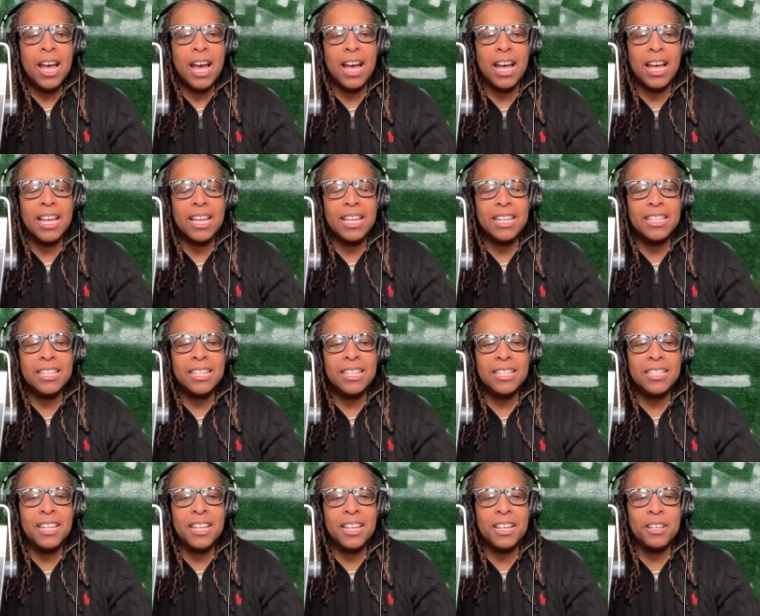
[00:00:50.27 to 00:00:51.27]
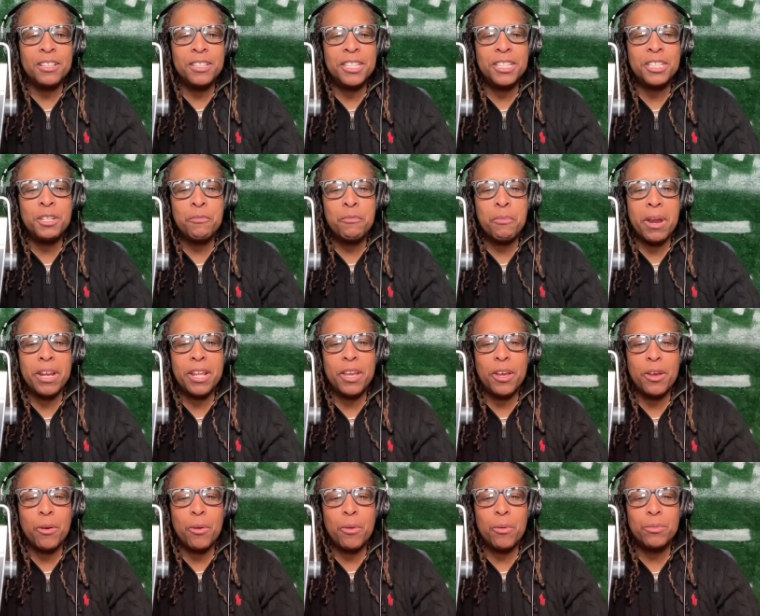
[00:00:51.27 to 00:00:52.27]
DC
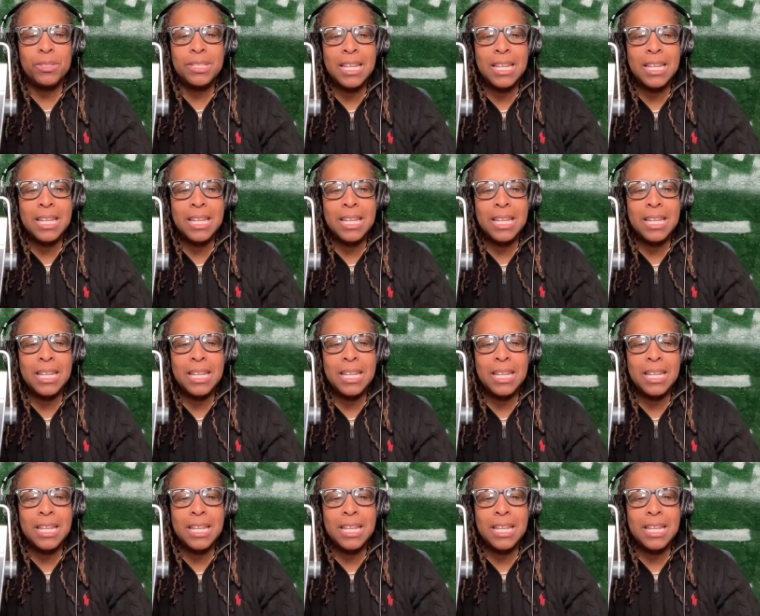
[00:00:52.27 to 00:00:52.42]
Radio